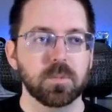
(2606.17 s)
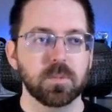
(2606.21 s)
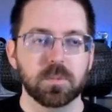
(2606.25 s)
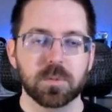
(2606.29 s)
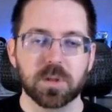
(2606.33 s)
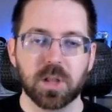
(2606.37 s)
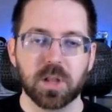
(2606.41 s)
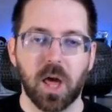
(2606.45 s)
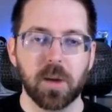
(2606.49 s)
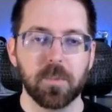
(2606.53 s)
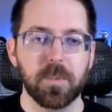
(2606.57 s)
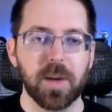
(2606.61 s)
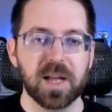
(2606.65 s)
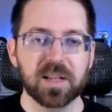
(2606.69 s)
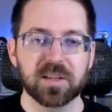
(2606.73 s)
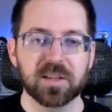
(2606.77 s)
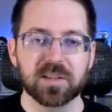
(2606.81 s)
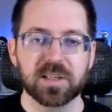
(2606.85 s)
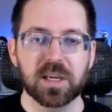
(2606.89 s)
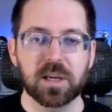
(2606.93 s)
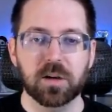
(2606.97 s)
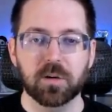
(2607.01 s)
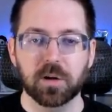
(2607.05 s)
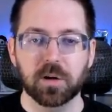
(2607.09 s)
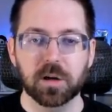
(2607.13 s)
Not a bad
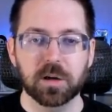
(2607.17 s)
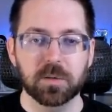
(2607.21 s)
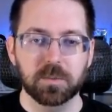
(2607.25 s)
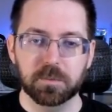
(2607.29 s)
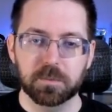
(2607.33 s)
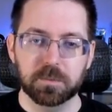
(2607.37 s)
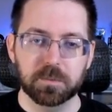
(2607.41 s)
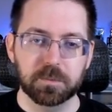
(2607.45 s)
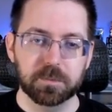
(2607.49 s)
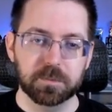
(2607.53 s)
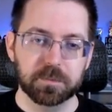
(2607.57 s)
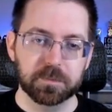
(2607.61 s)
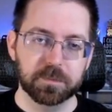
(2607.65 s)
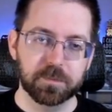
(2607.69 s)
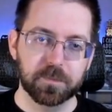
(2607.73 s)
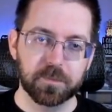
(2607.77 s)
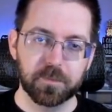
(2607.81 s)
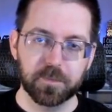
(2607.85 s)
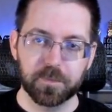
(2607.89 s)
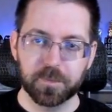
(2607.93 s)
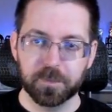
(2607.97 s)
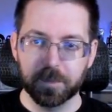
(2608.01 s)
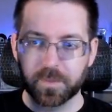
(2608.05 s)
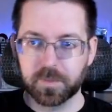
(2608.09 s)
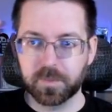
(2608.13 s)
secret.
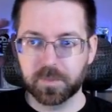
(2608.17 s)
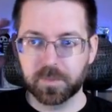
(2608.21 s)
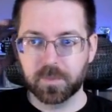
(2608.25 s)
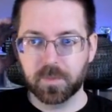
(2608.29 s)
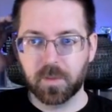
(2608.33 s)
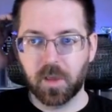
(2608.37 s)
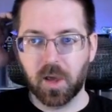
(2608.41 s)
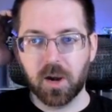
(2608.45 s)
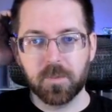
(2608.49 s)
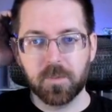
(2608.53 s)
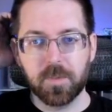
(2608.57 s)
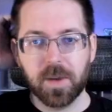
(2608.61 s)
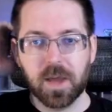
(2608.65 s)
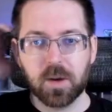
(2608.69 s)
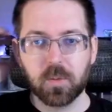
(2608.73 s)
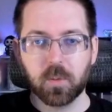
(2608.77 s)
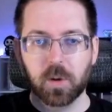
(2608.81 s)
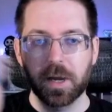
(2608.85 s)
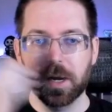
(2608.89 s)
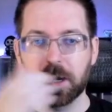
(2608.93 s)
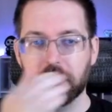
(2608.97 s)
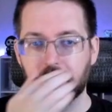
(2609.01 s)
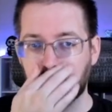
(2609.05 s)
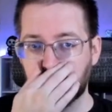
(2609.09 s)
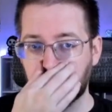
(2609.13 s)
Not a bad way
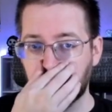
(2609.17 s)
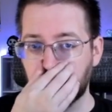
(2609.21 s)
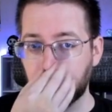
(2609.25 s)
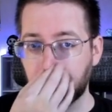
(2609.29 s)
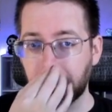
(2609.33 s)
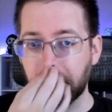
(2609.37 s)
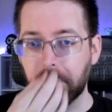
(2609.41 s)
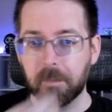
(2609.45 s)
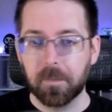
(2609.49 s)
to learn.